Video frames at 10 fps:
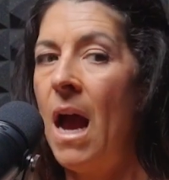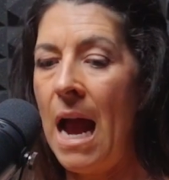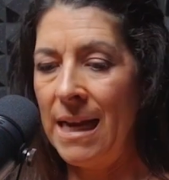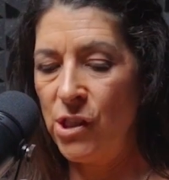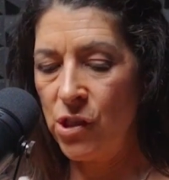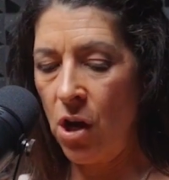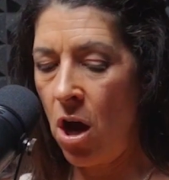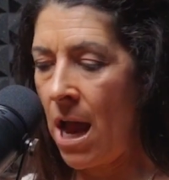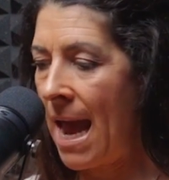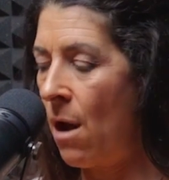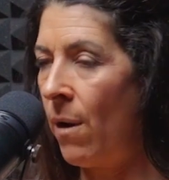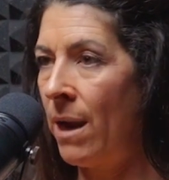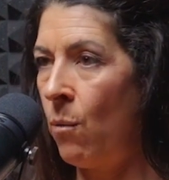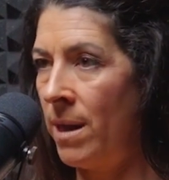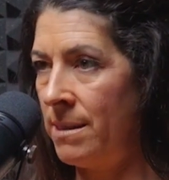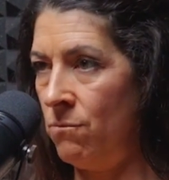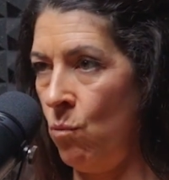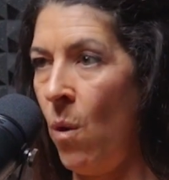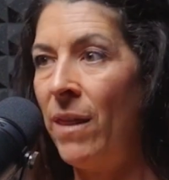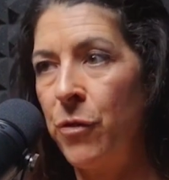I saw how I
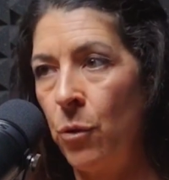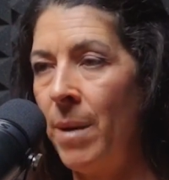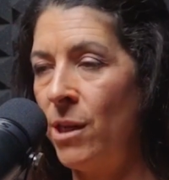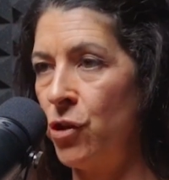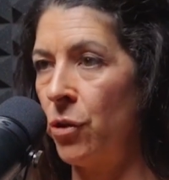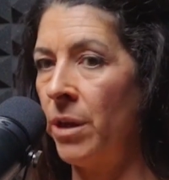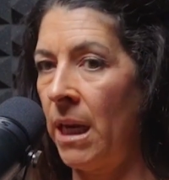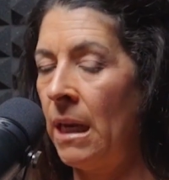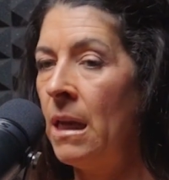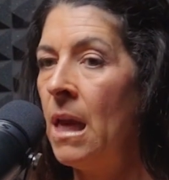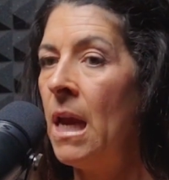went through my journey.